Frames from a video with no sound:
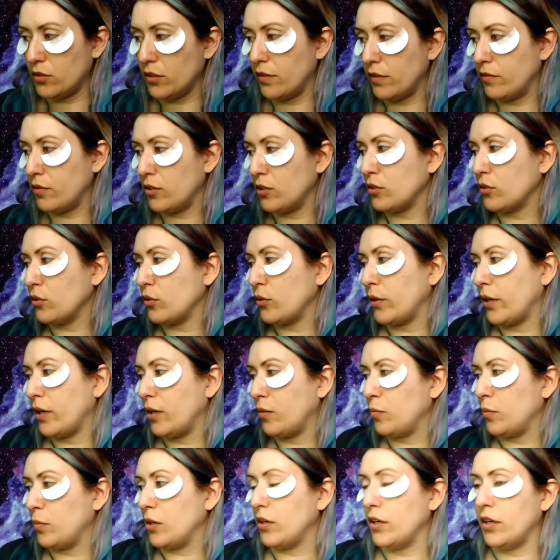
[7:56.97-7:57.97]
I also have this
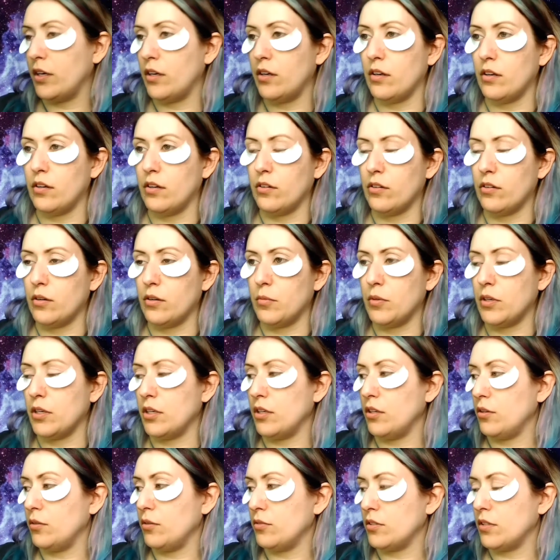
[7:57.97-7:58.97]
cranberry color.
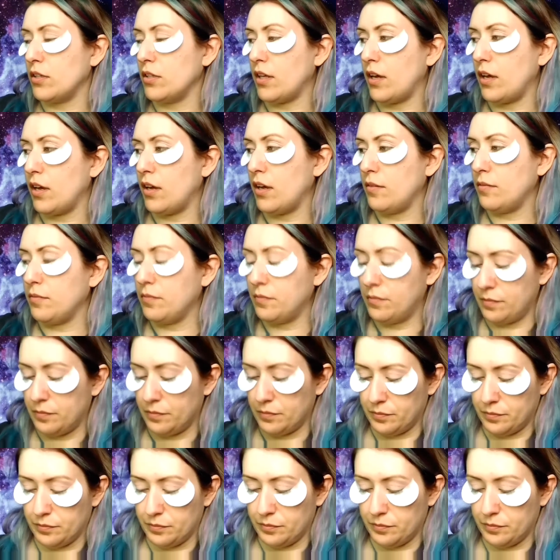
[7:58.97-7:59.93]
I'm going to use that.